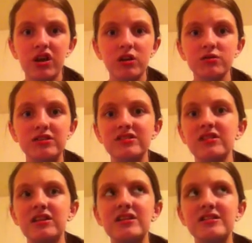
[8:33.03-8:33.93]
He was like
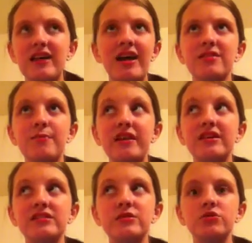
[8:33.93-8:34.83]
sent to death
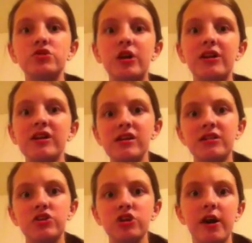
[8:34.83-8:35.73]
because he was trying to eat
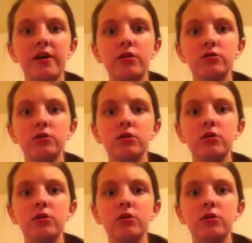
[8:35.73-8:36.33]
the child.